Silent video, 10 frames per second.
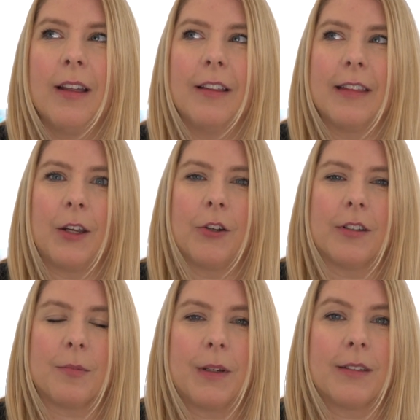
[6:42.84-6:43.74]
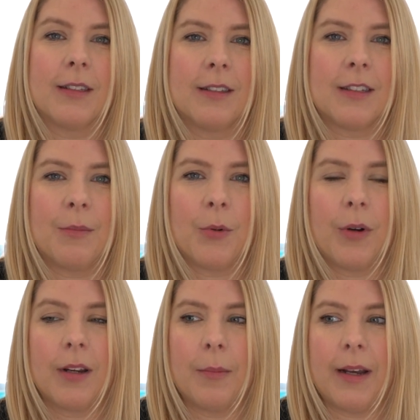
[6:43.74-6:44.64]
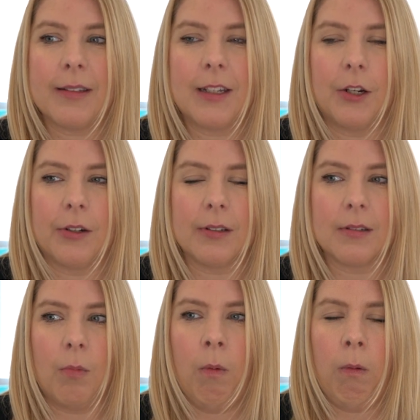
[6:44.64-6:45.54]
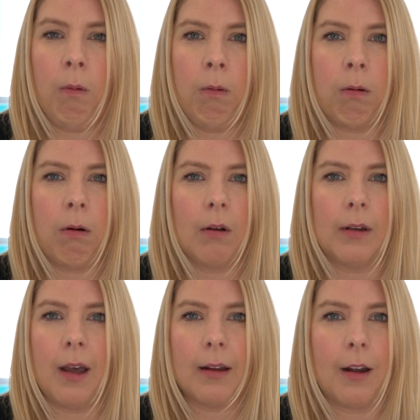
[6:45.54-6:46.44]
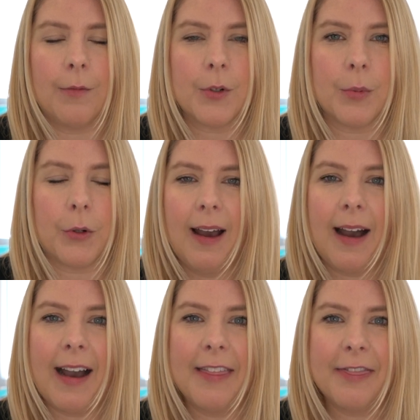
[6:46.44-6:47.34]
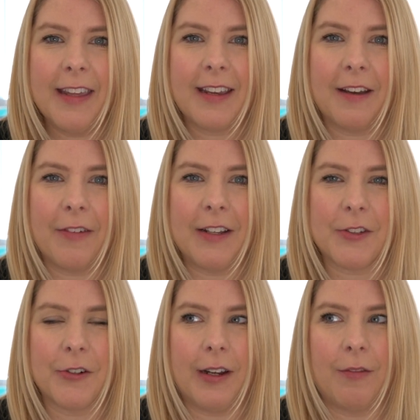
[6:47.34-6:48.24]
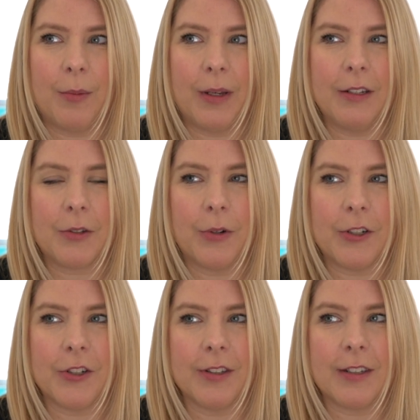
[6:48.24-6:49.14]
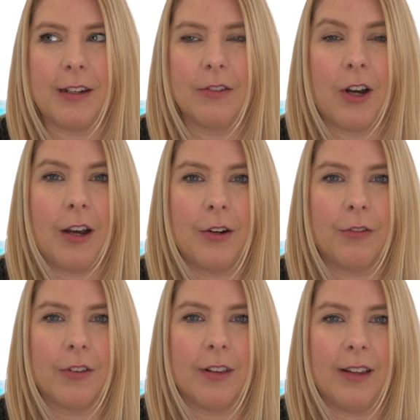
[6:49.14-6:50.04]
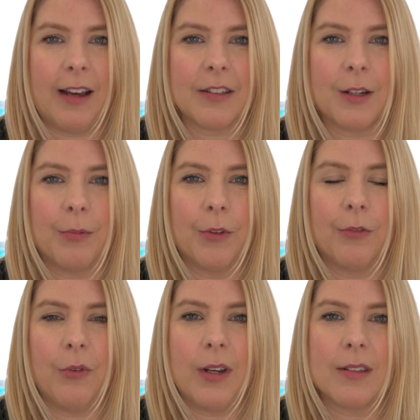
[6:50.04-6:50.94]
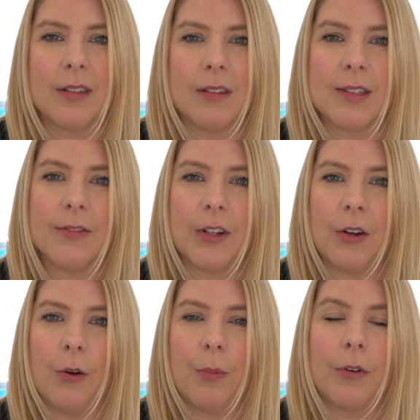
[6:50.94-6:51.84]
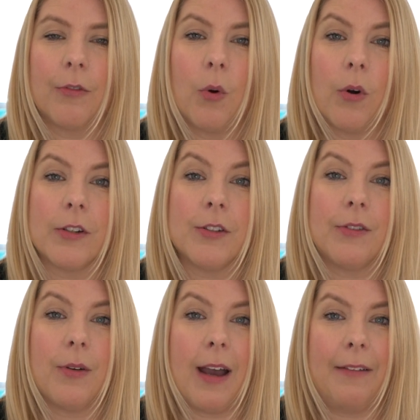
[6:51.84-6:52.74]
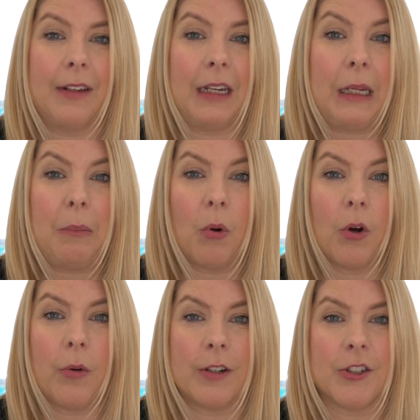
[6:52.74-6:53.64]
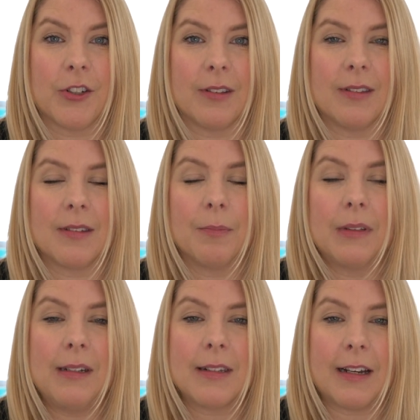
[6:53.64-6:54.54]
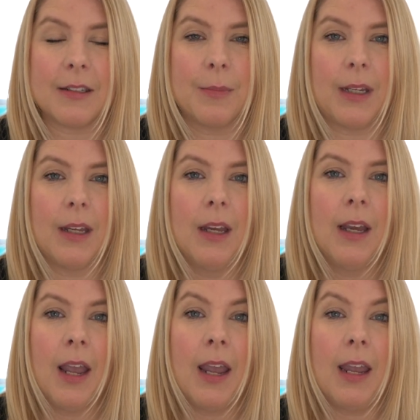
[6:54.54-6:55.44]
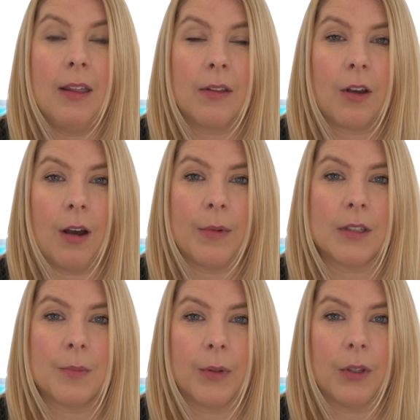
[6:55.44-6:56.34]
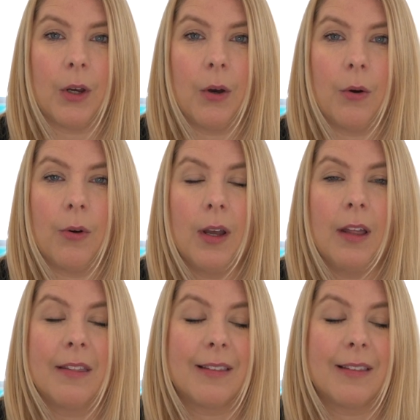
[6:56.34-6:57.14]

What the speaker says: Thank goodness, because in the summer wearing a mask here is not comfortable. I think I've answered everybody's questions that I've gotten over the last couple of weeks in this video, but of course, if you have any more questions, please ask me in the comments below.